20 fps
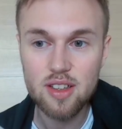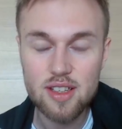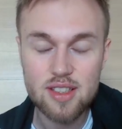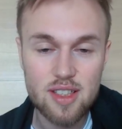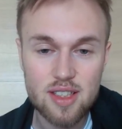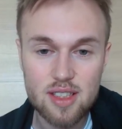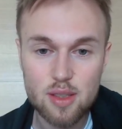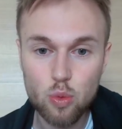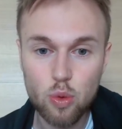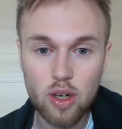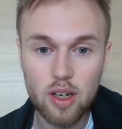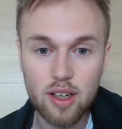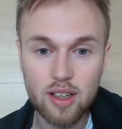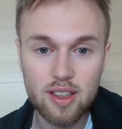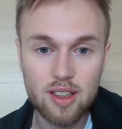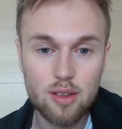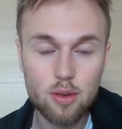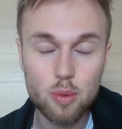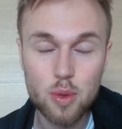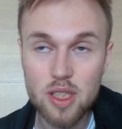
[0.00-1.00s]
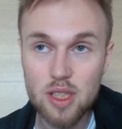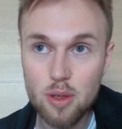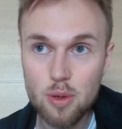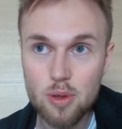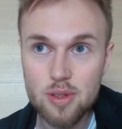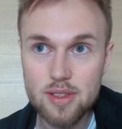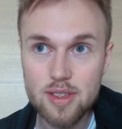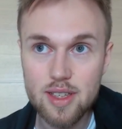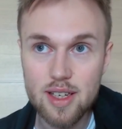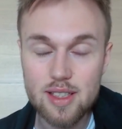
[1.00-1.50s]
Does this work? Could we
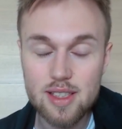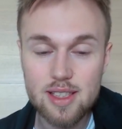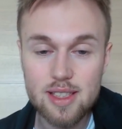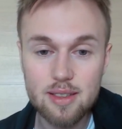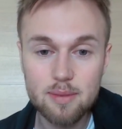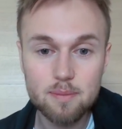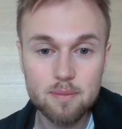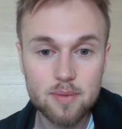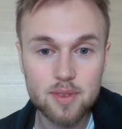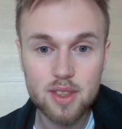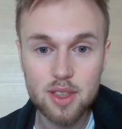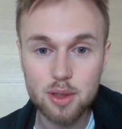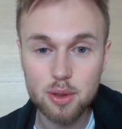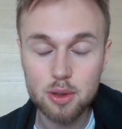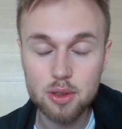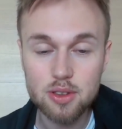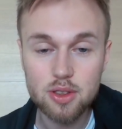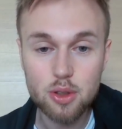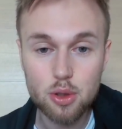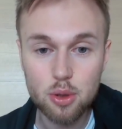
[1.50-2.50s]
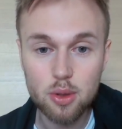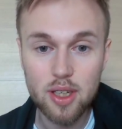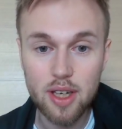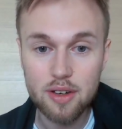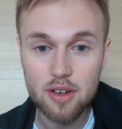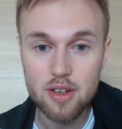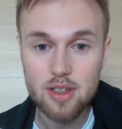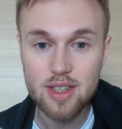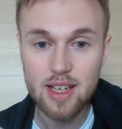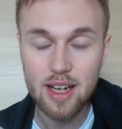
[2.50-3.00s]
use this to truly
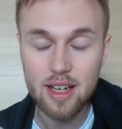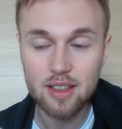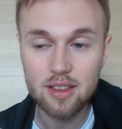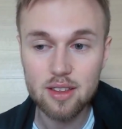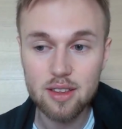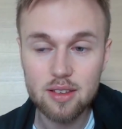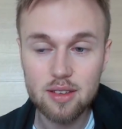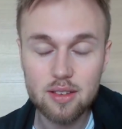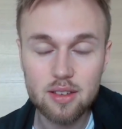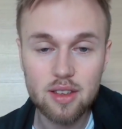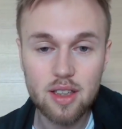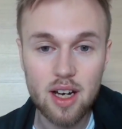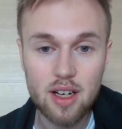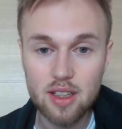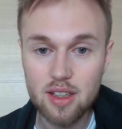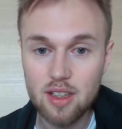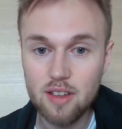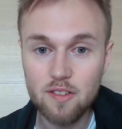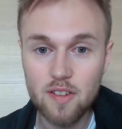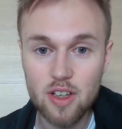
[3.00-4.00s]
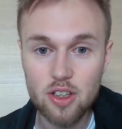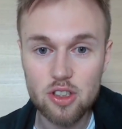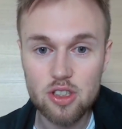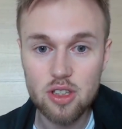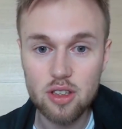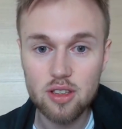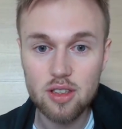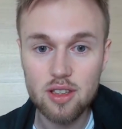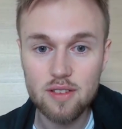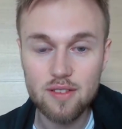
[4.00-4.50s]
understand cognitive
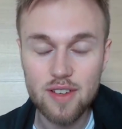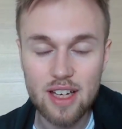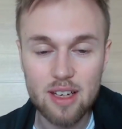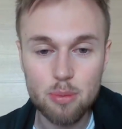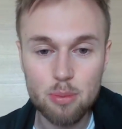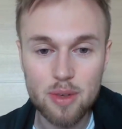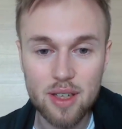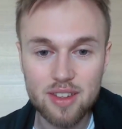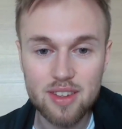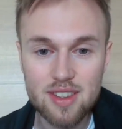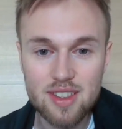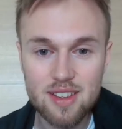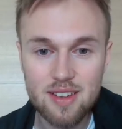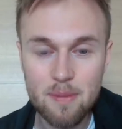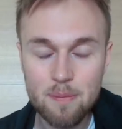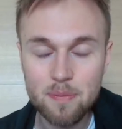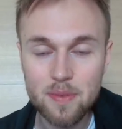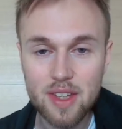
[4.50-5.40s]
function development?